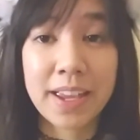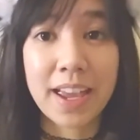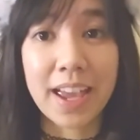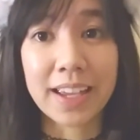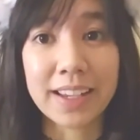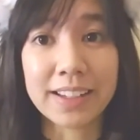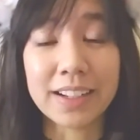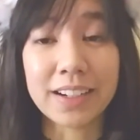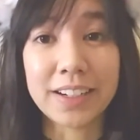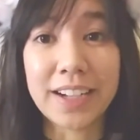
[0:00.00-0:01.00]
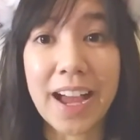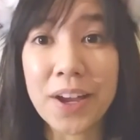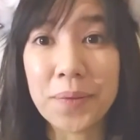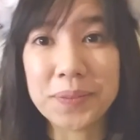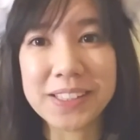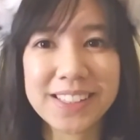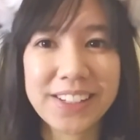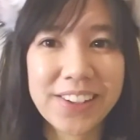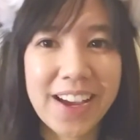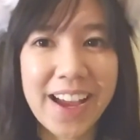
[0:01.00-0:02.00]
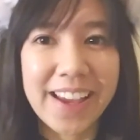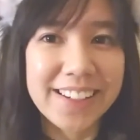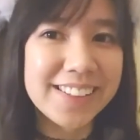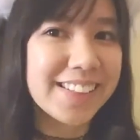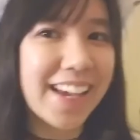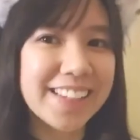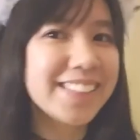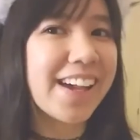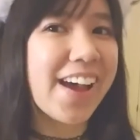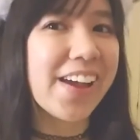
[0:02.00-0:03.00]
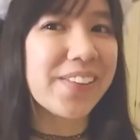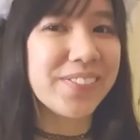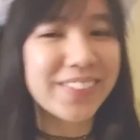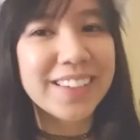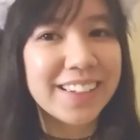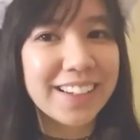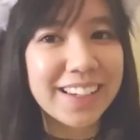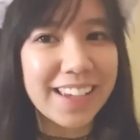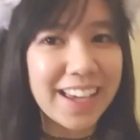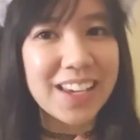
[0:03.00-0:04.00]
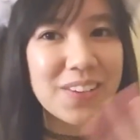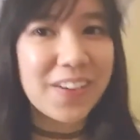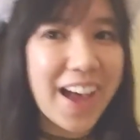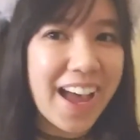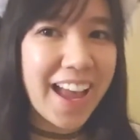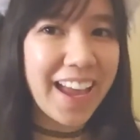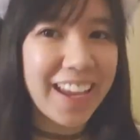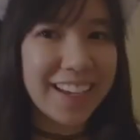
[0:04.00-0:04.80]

And I hope to see you guys next time. Okay, bye!